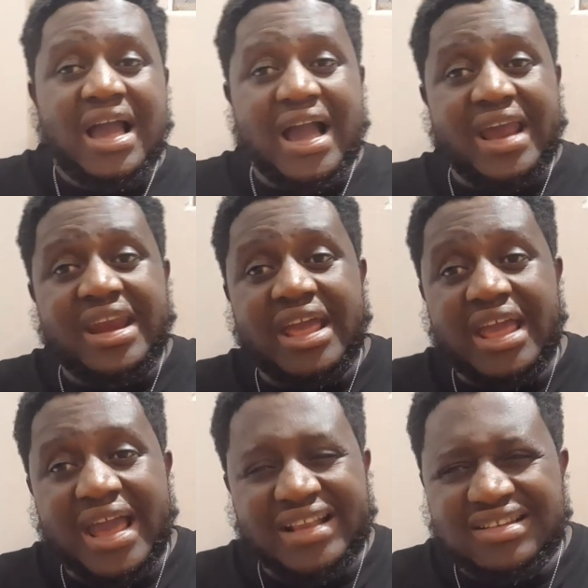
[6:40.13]
and
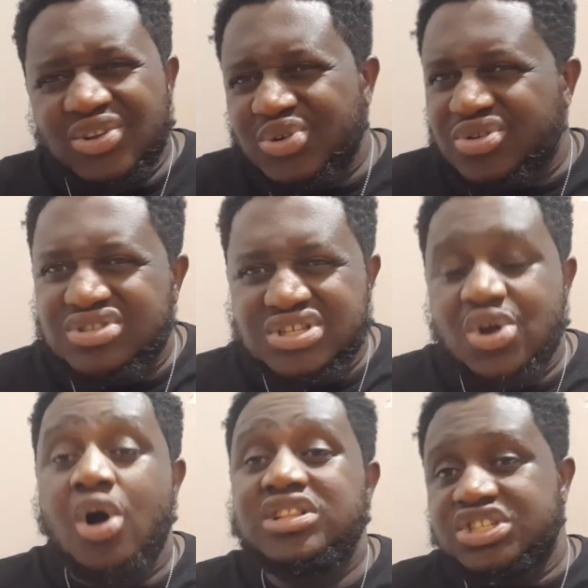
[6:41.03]
I think Ruti
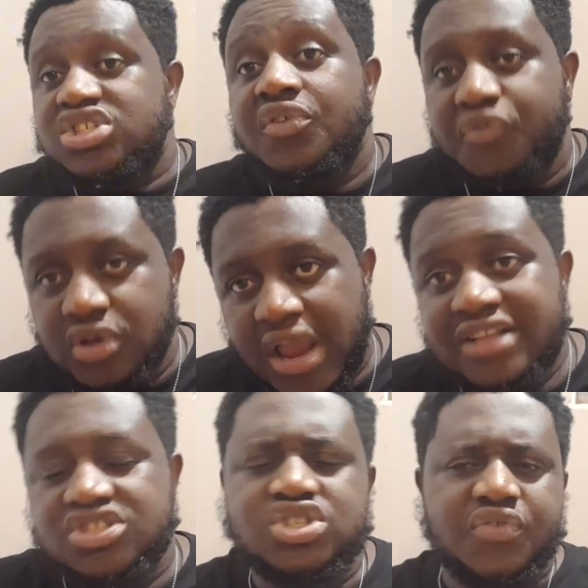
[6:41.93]
or DJ Flo,
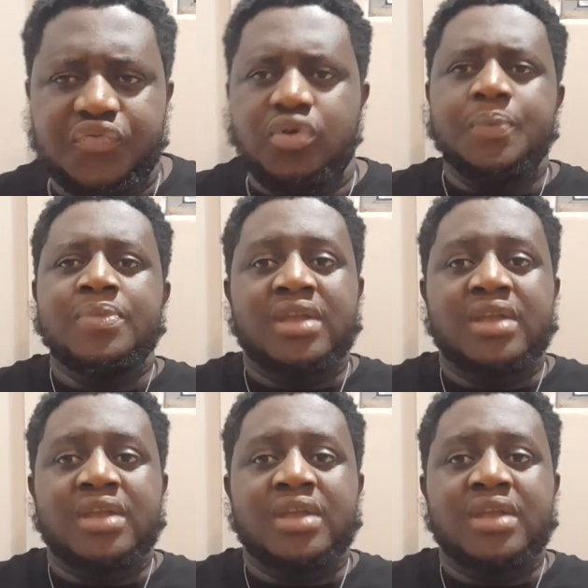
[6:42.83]
DJ Flo,